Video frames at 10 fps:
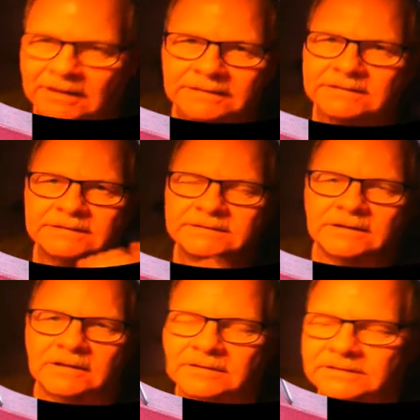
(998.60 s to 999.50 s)
That's just
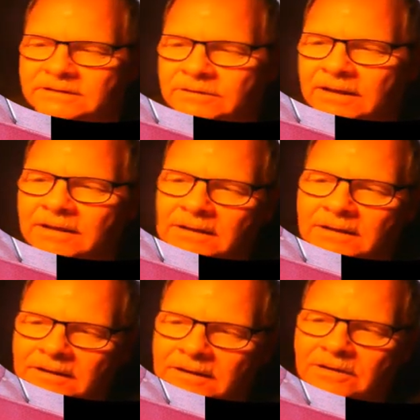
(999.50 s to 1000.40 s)
all there is to it.
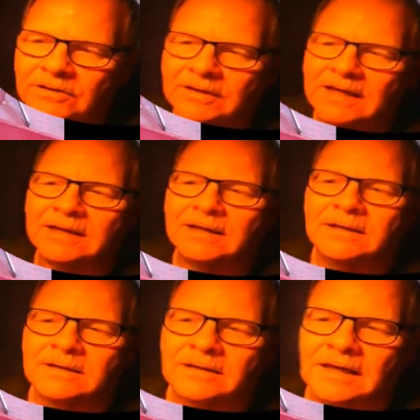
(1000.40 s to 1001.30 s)
You know, you can't
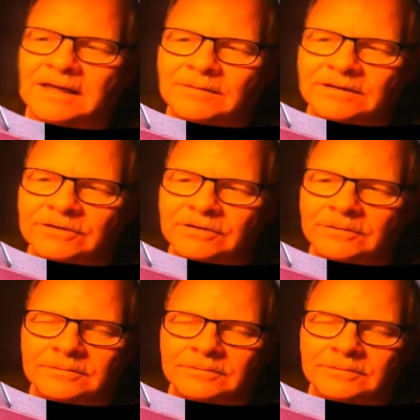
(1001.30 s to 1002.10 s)
claim that your